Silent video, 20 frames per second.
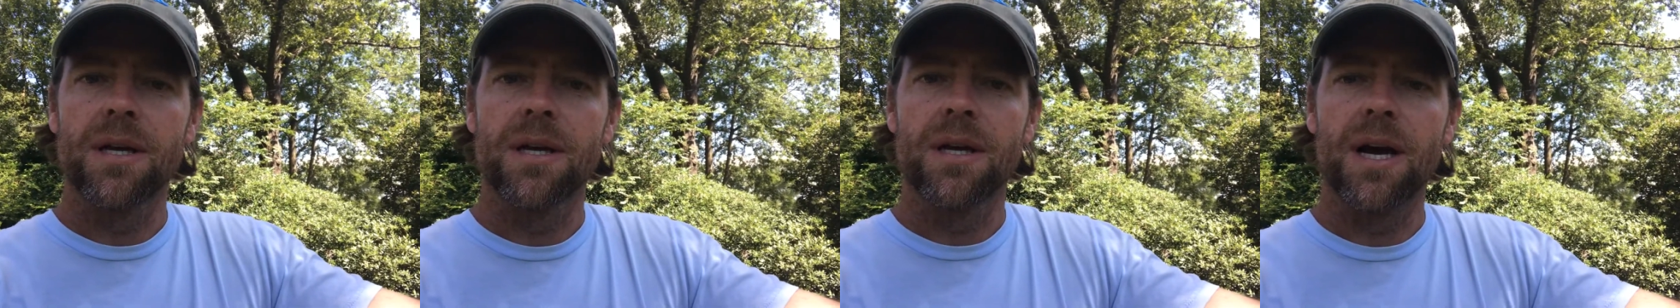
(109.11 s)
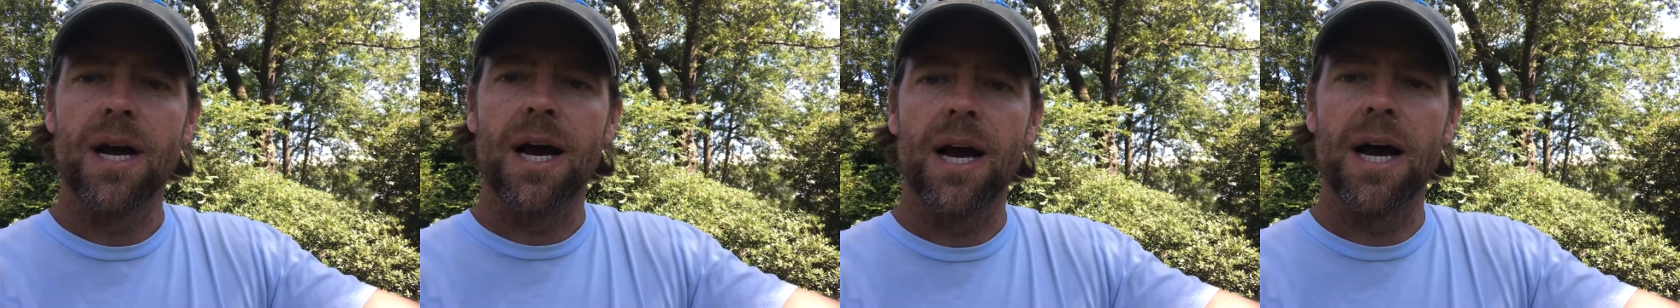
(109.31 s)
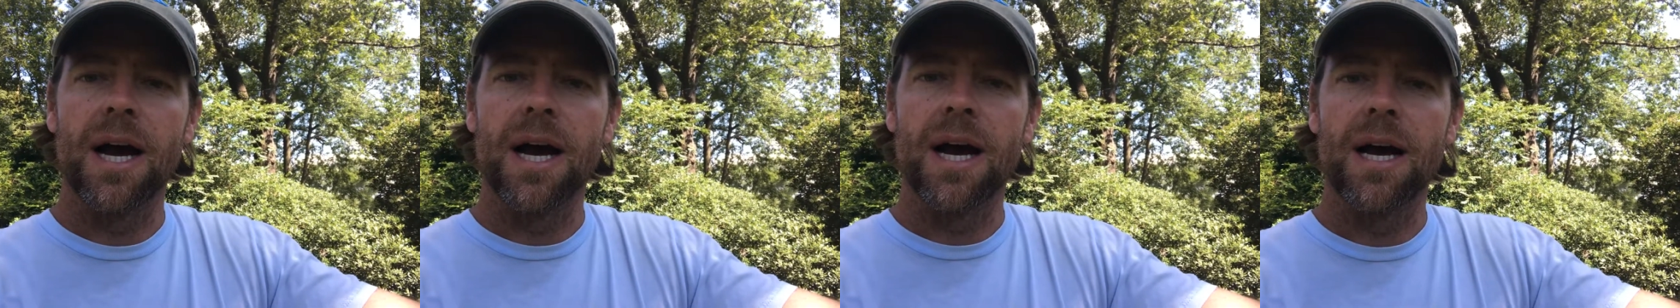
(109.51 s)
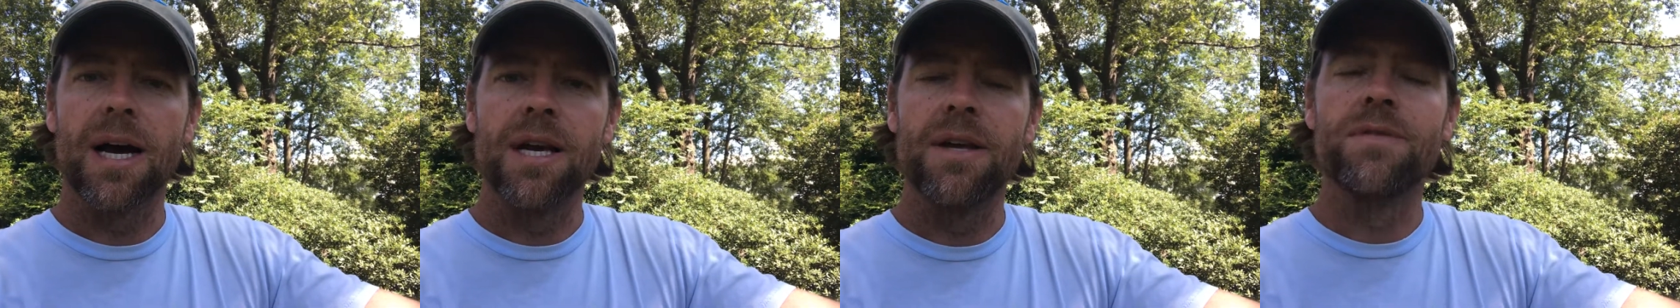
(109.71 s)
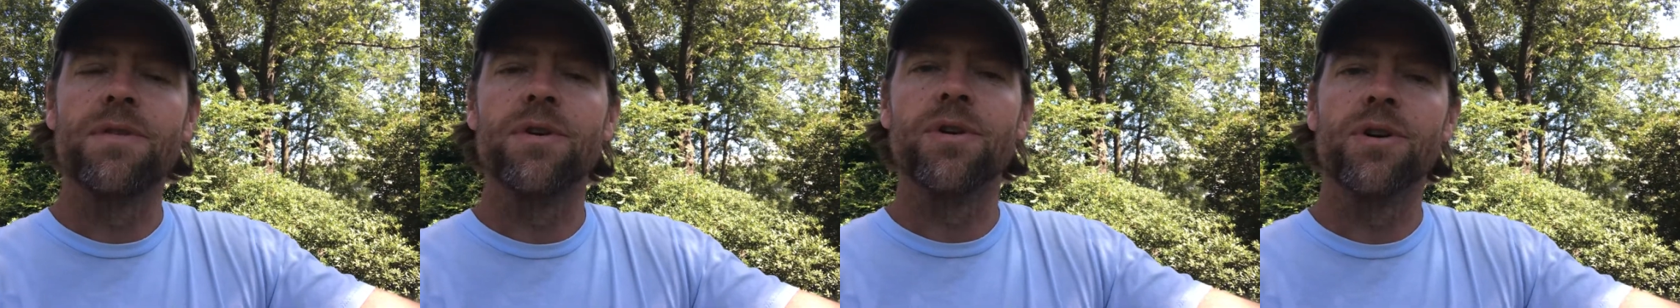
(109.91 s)

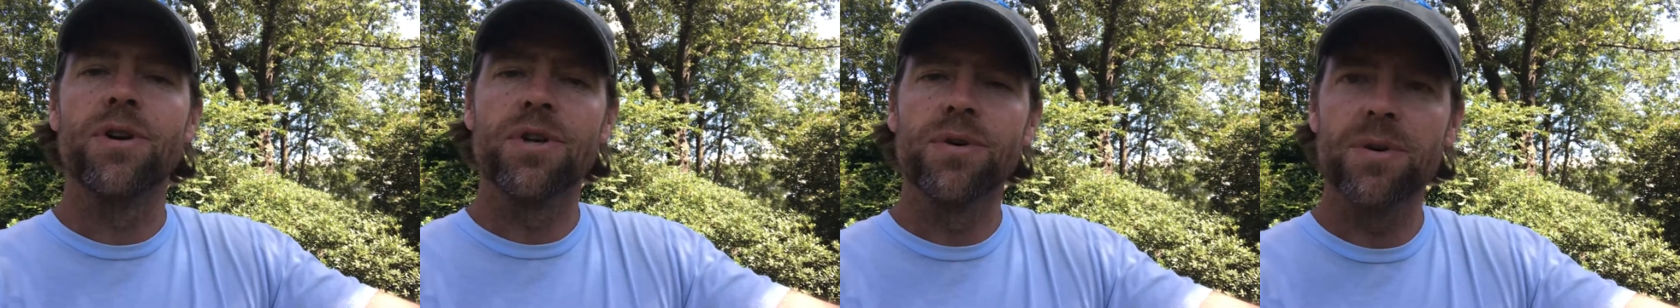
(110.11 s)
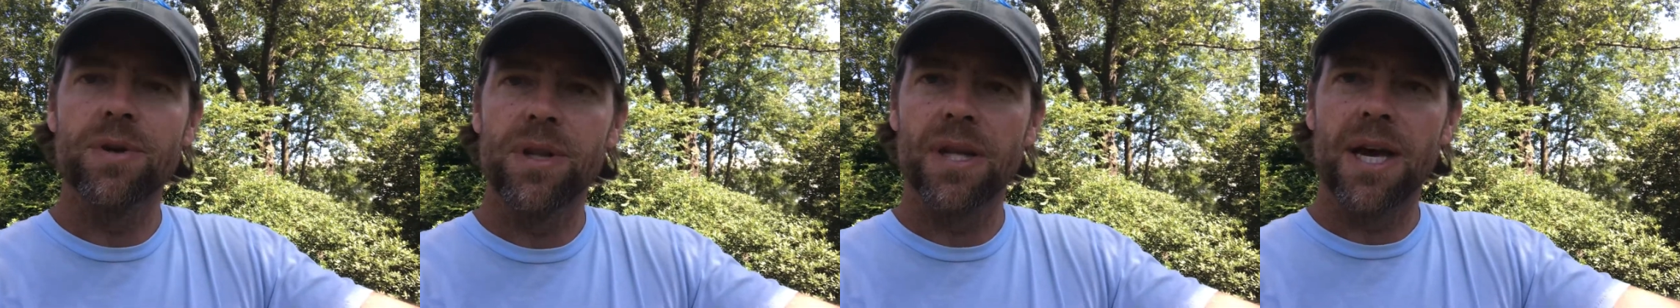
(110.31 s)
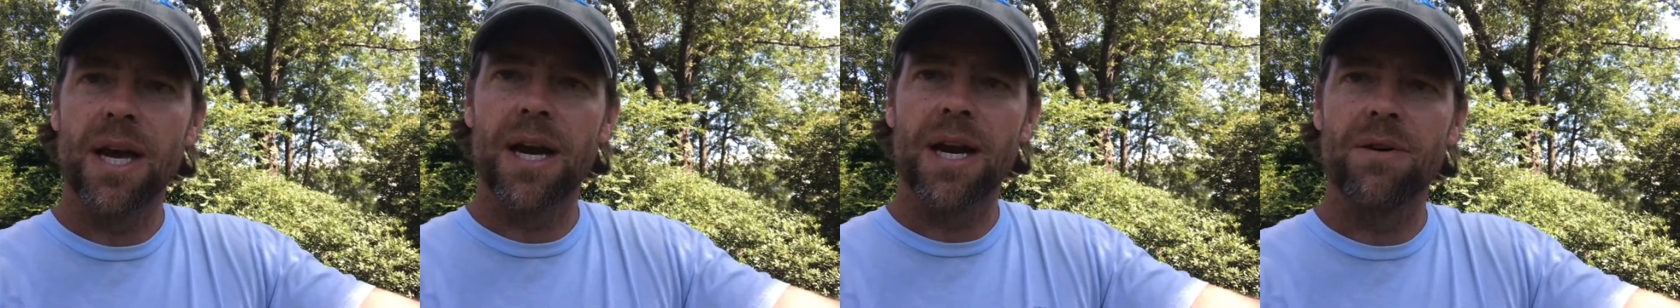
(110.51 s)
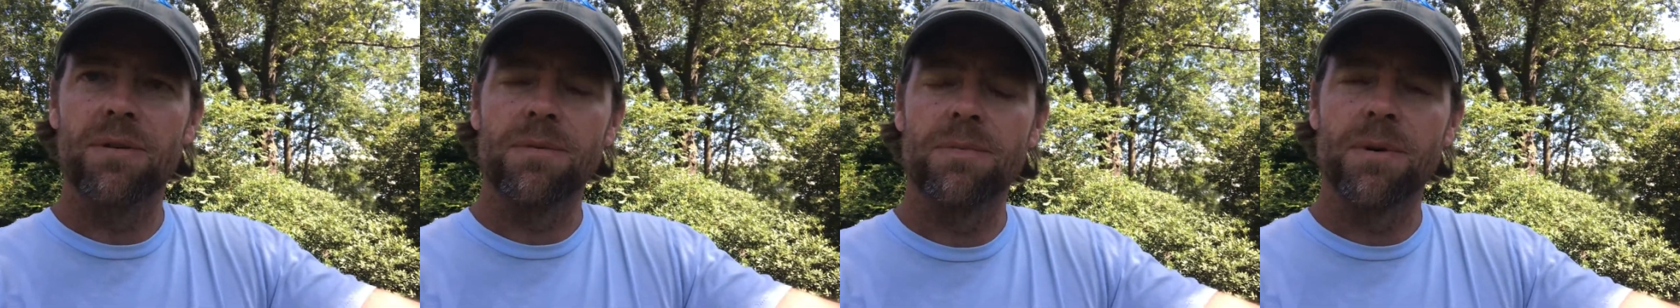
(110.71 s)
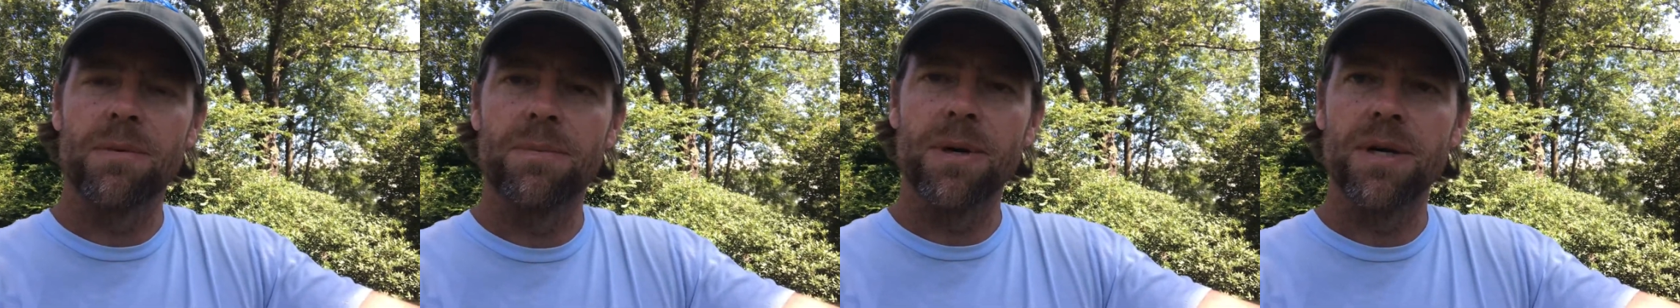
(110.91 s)
If you're doing that, I
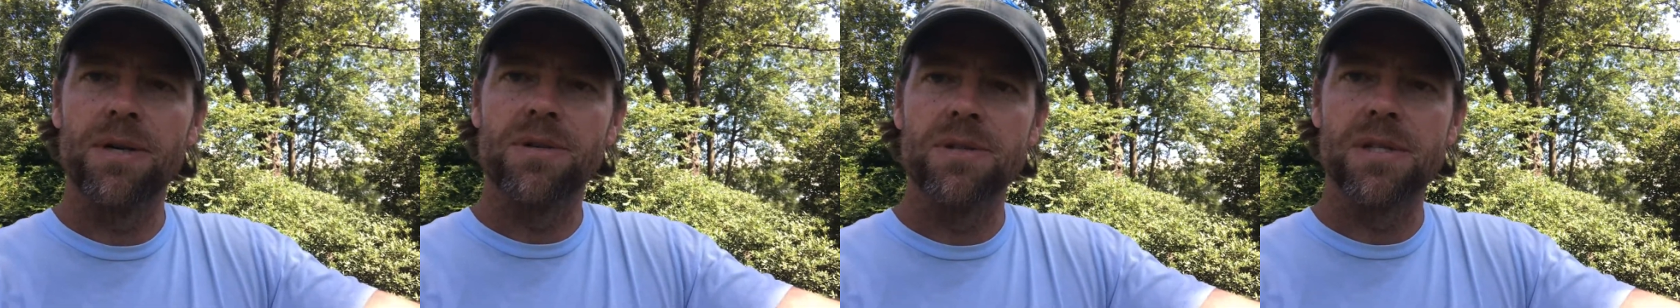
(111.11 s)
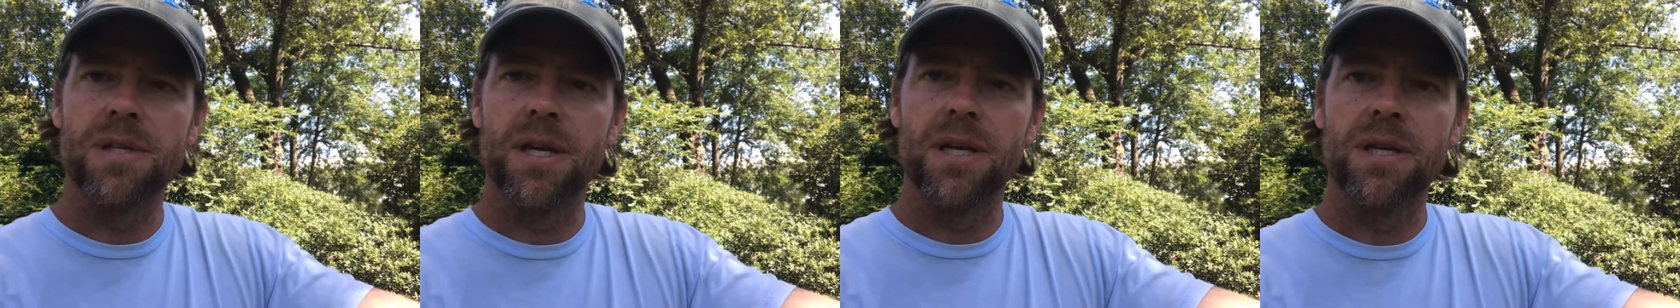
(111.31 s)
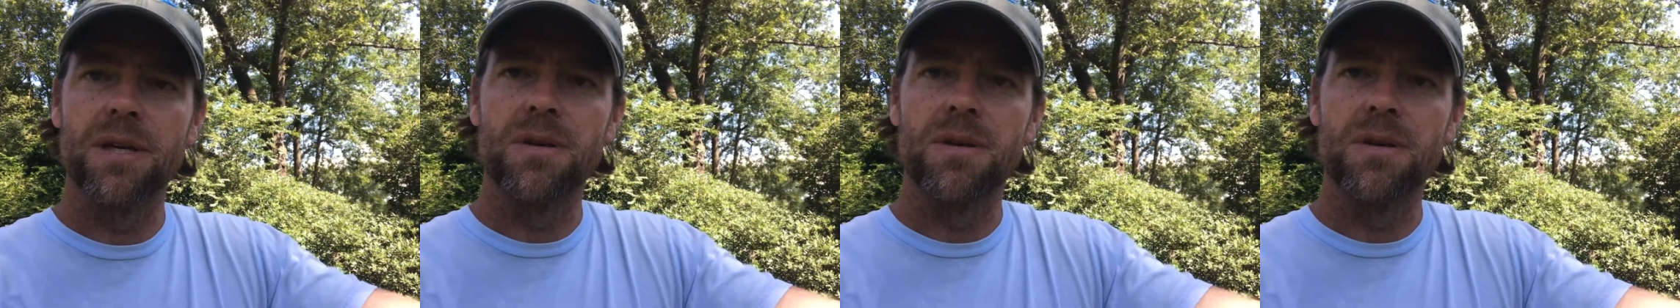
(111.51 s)
would propose that